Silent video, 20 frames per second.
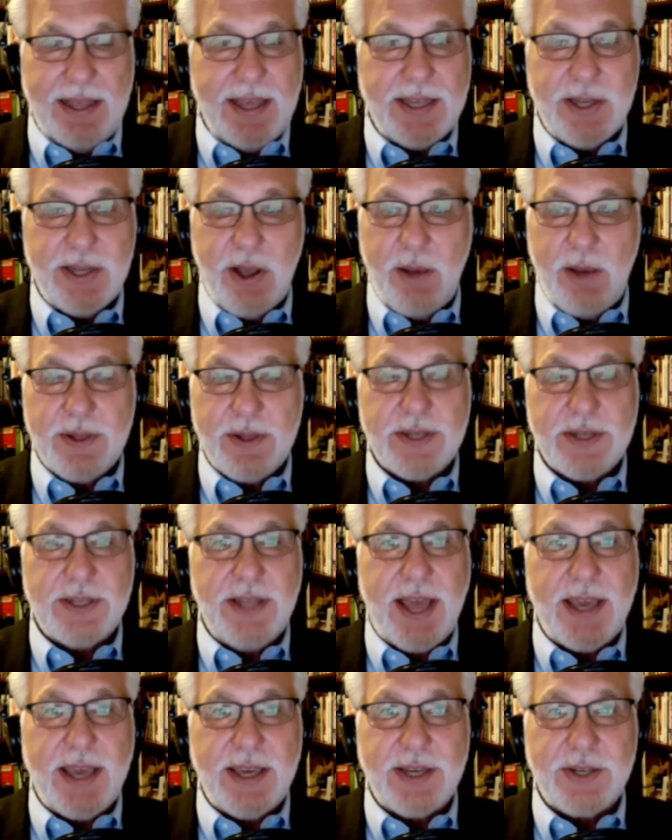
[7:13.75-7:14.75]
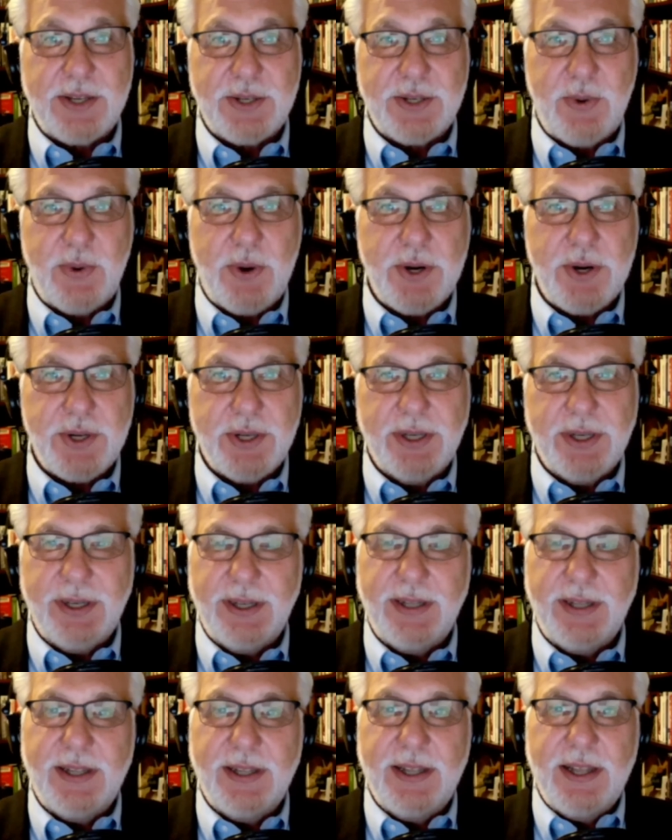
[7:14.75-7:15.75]
It's almost like extortion.
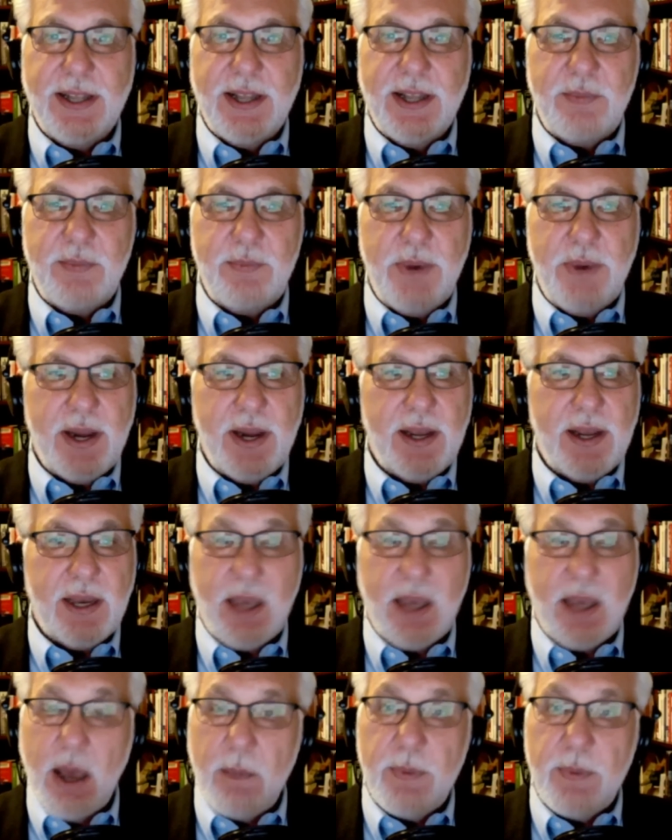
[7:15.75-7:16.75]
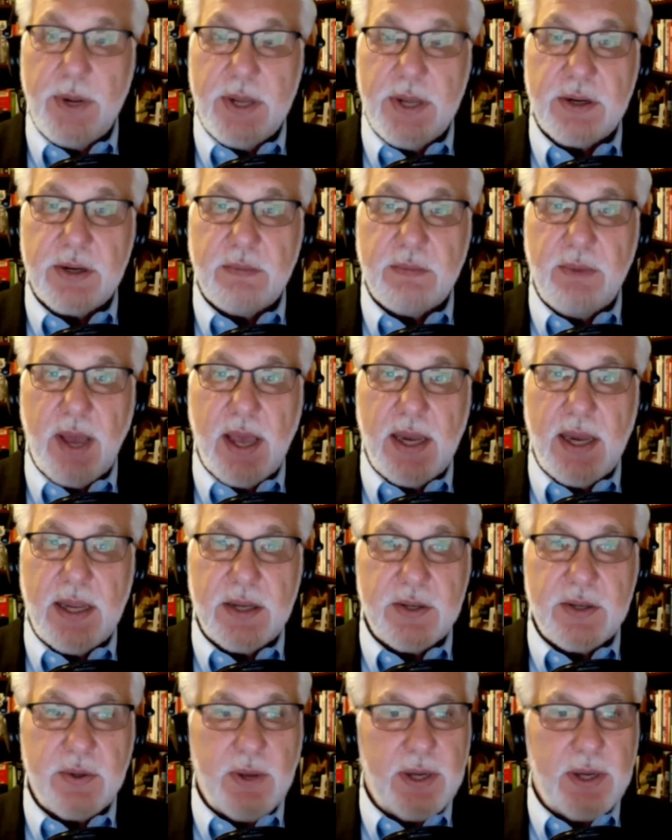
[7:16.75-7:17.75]
But companies are buying
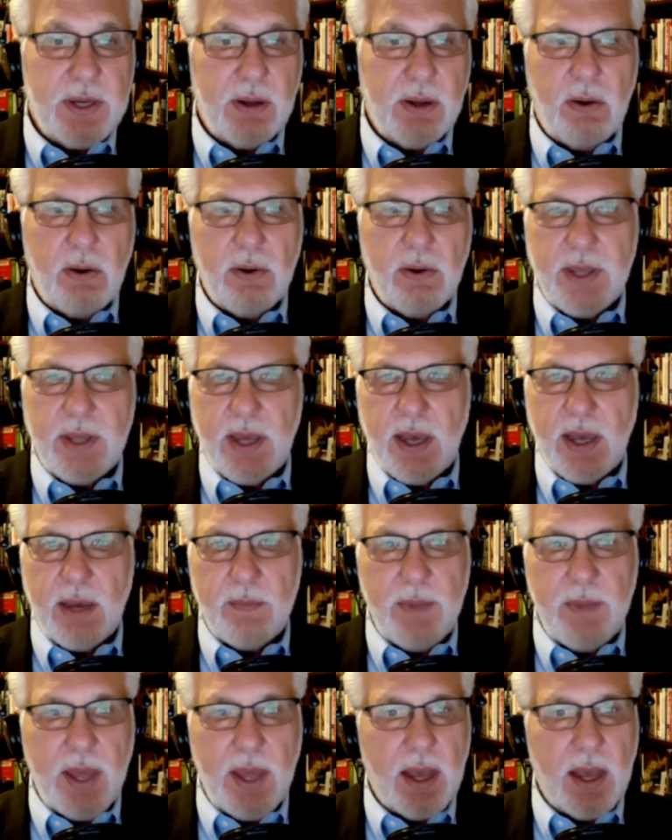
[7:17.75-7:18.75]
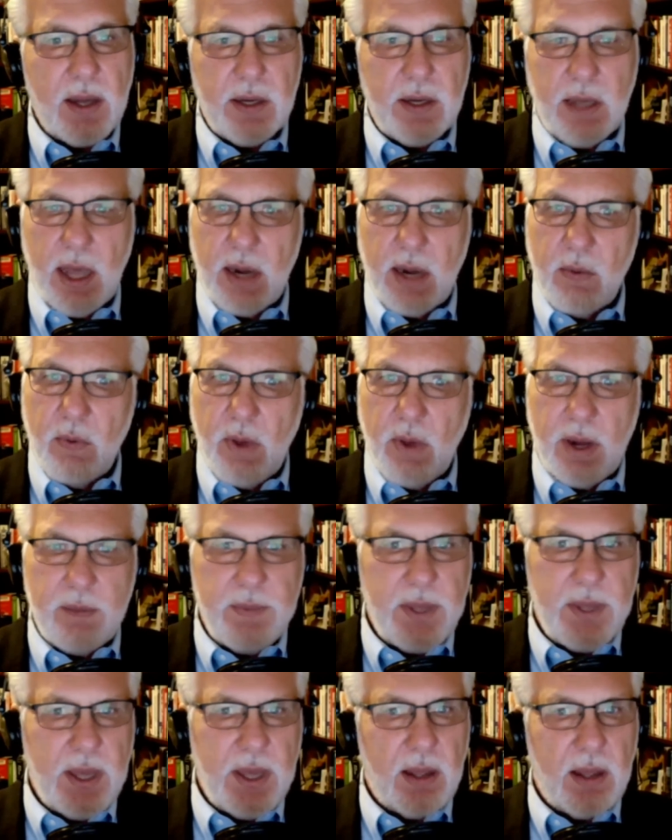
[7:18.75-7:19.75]
into it. Oh yeah, man, I don't want to
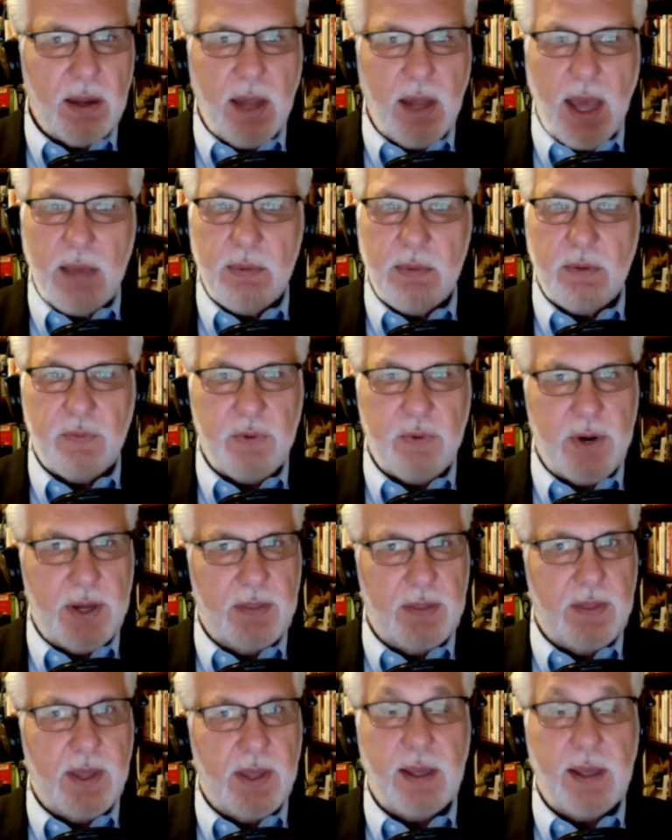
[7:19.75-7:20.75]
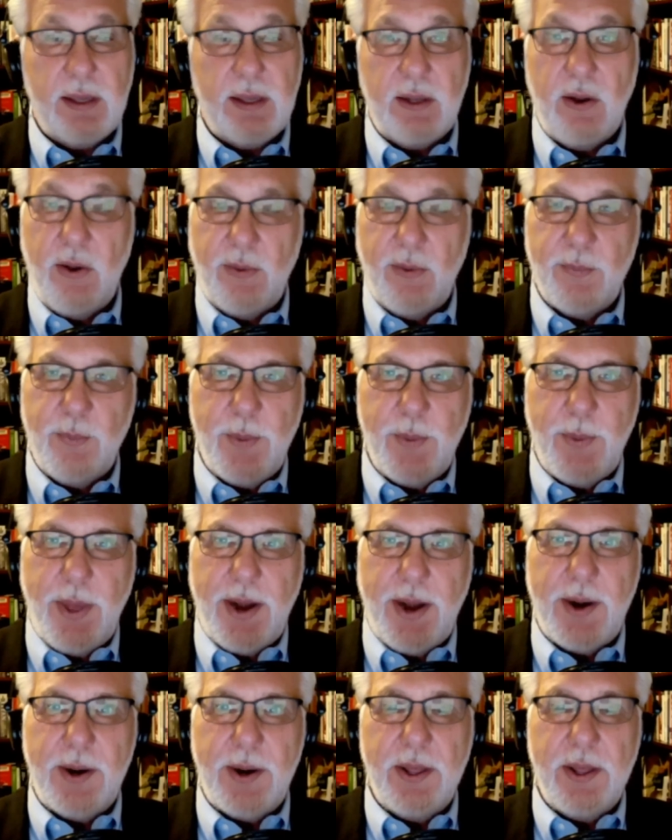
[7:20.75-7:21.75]
be held liable for anything.
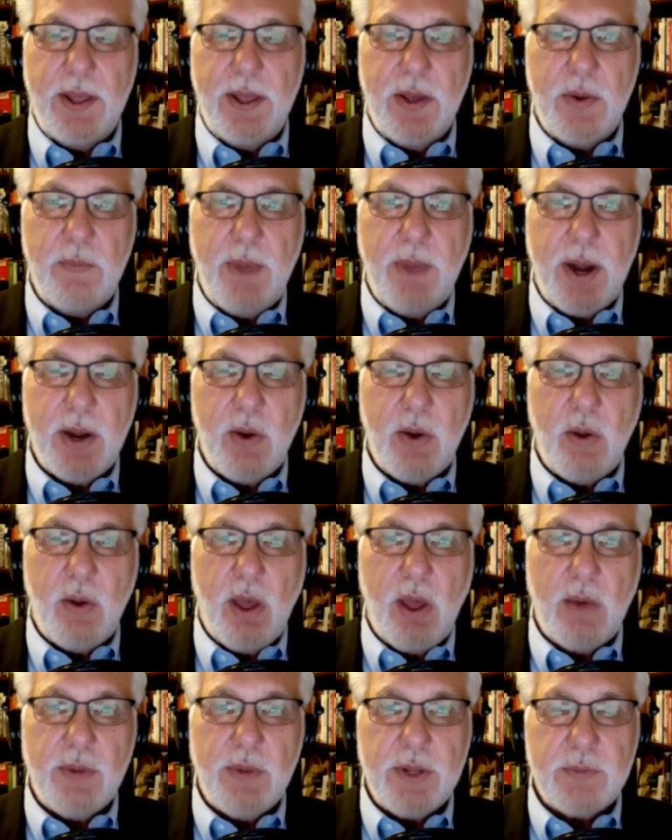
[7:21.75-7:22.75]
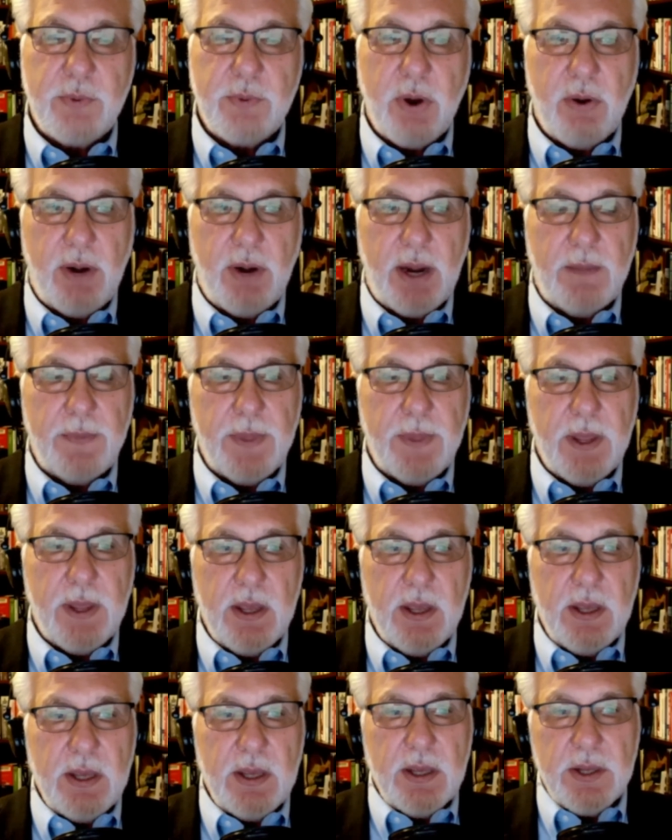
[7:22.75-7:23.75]
Better go along with this program.
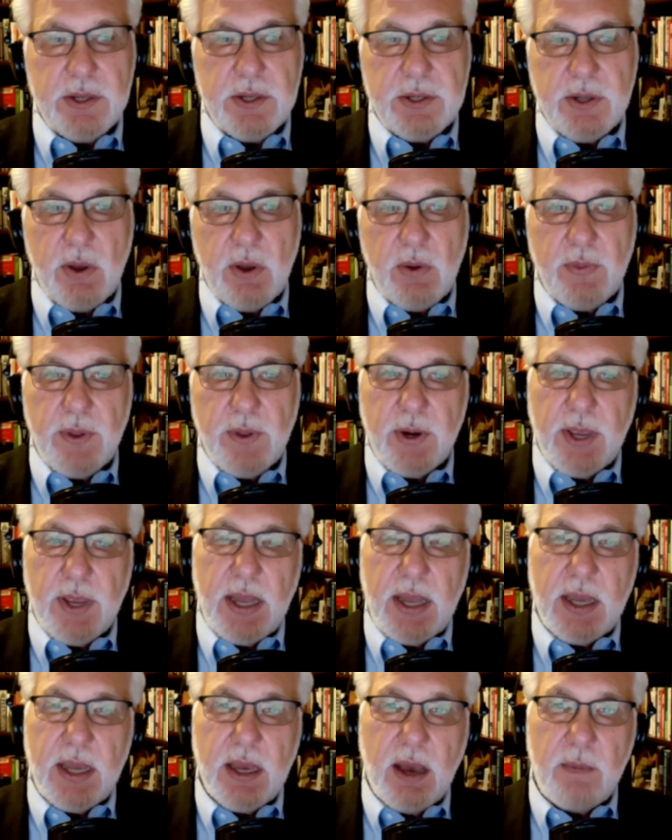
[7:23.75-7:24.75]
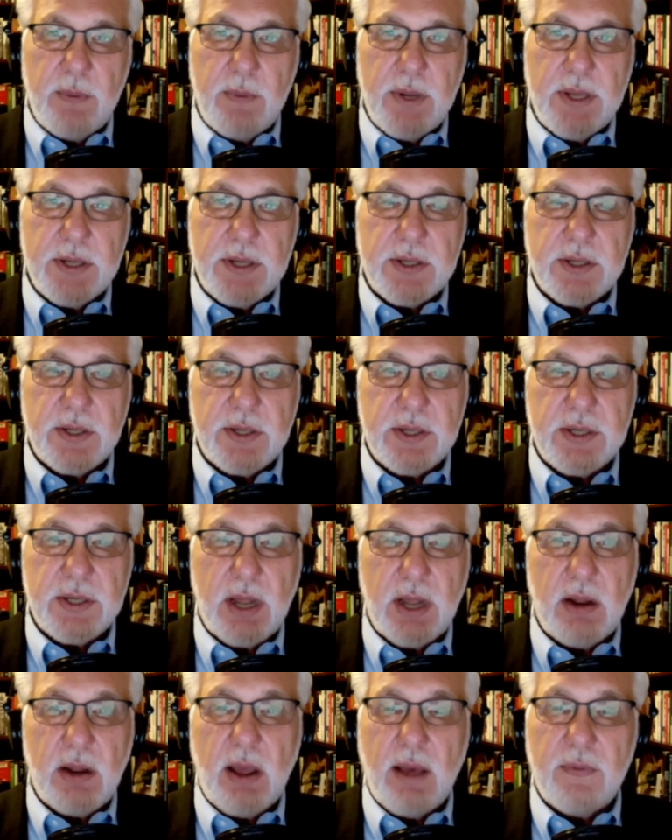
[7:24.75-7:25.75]
So they're getting companies to
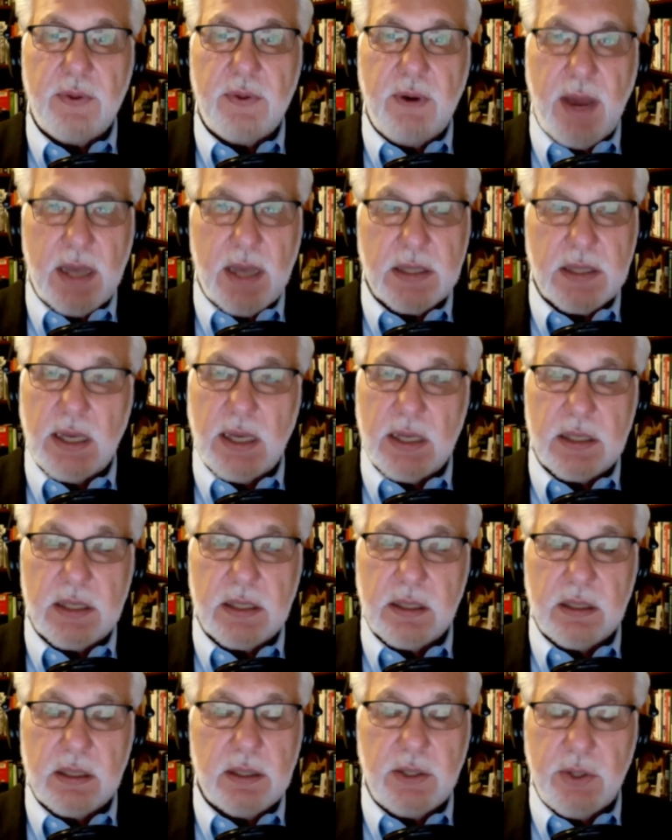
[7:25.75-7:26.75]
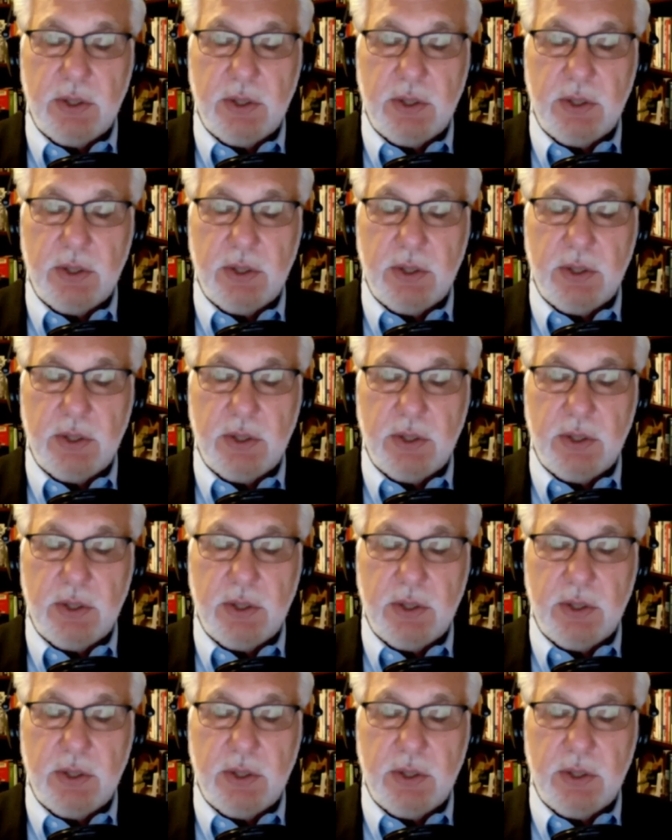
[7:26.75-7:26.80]
sell off their assets.